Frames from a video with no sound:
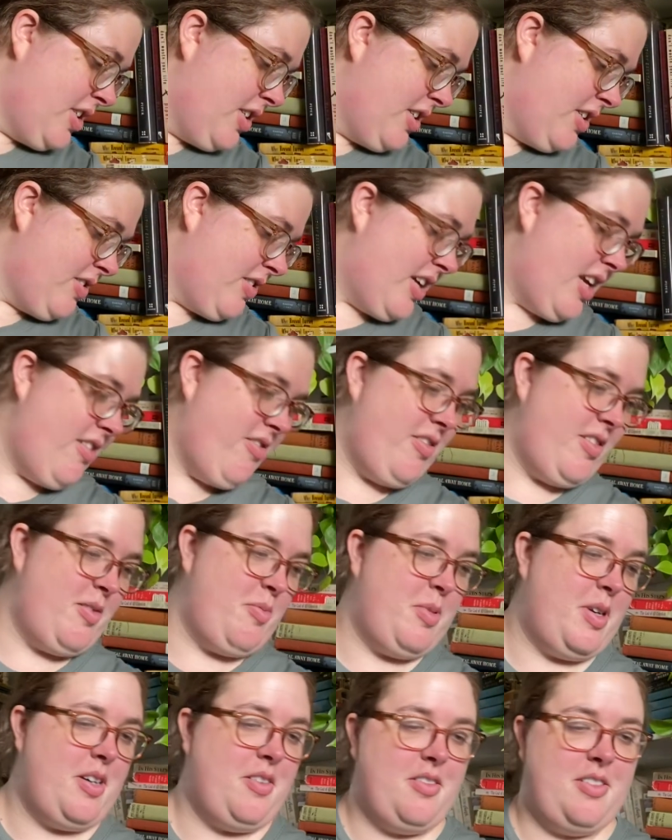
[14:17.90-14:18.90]
are you laughing
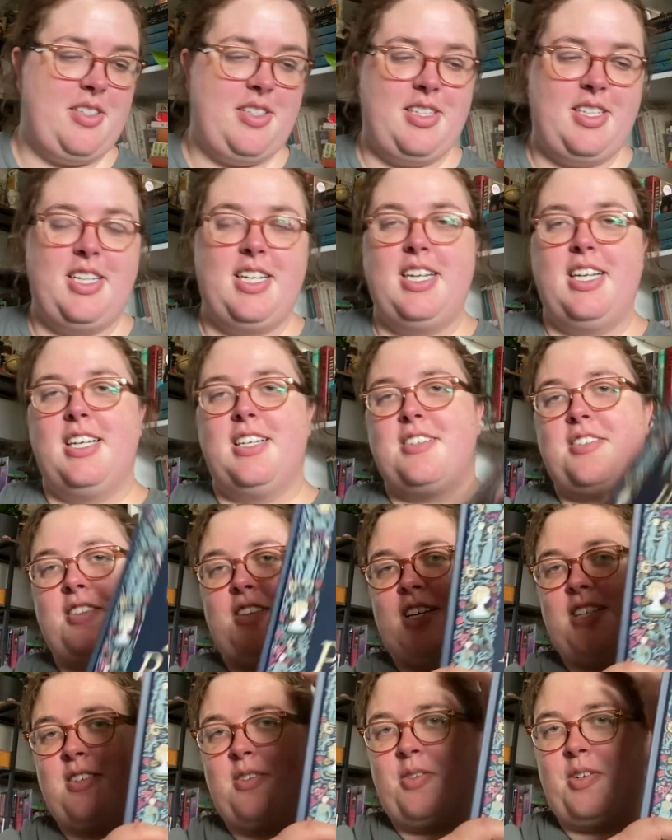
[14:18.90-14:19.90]
about? So
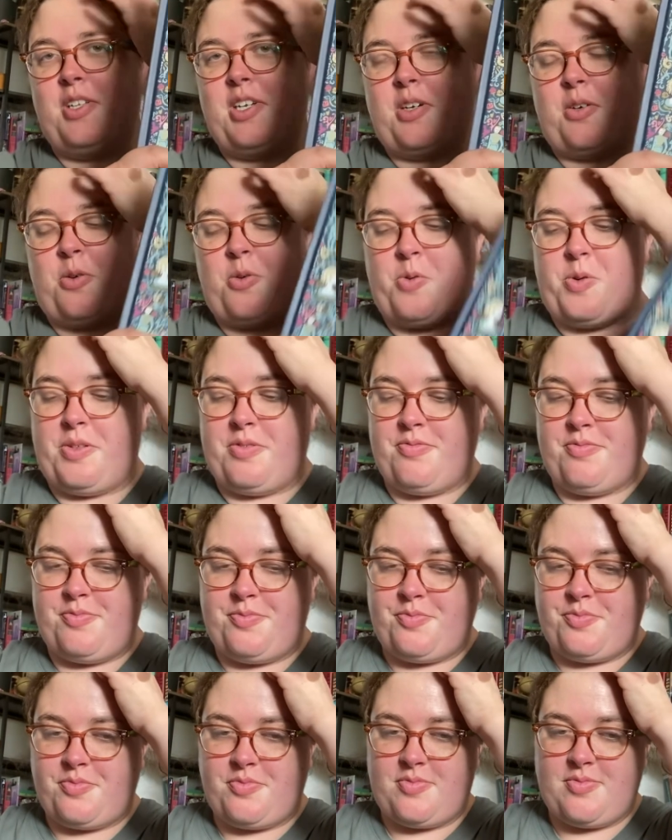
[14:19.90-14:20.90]
that's a really cool
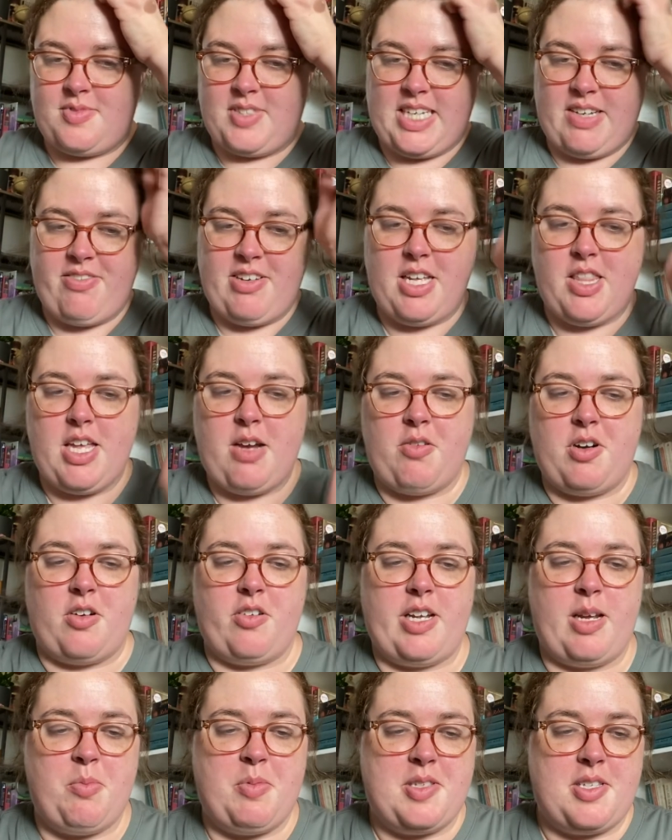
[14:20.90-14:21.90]
one. I found that one on
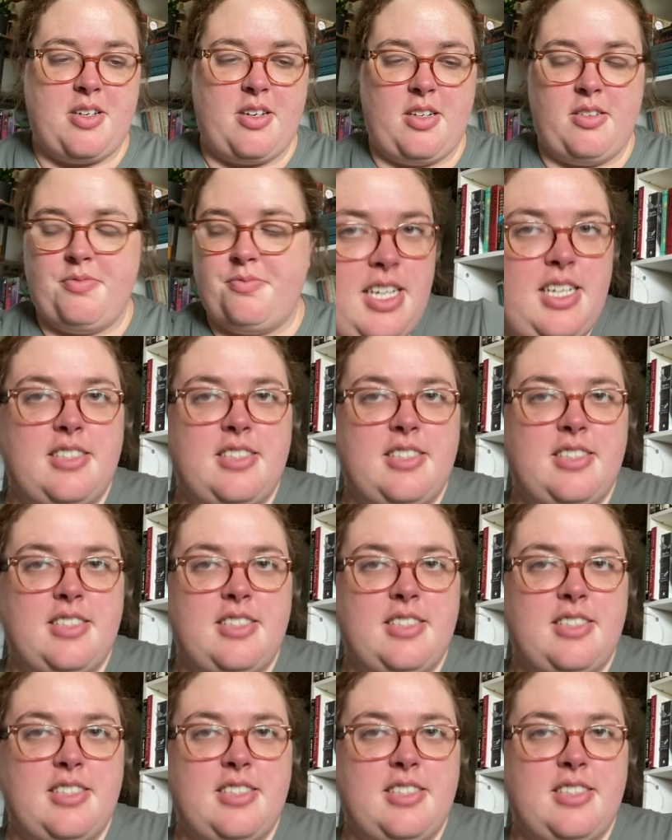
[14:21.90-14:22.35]
Amazon.